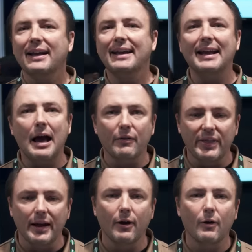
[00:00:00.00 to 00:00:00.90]
Get out
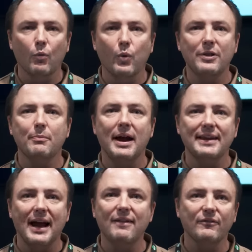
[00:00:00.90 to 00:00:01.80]
there with my
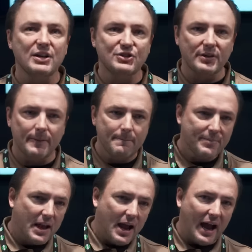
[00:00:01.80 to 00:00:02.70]
night vision.
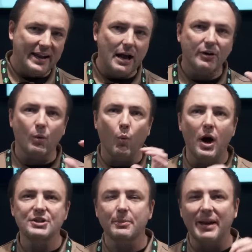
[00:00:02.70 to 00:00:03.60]
I now can
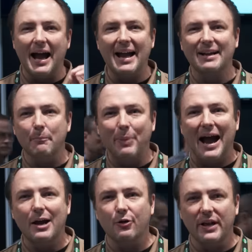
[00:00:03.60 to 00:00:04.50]
watch him and I can
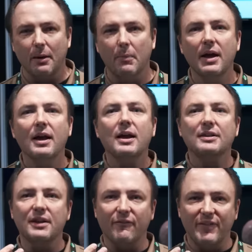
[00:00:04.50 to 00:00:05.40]
pattern him
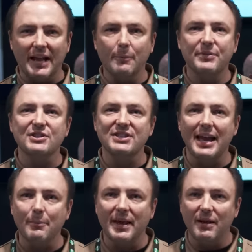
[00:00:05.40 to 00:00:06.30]
develop the
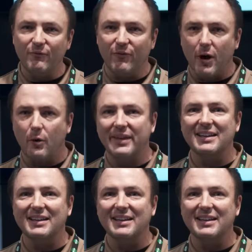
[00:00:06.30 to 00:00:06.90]
same info, the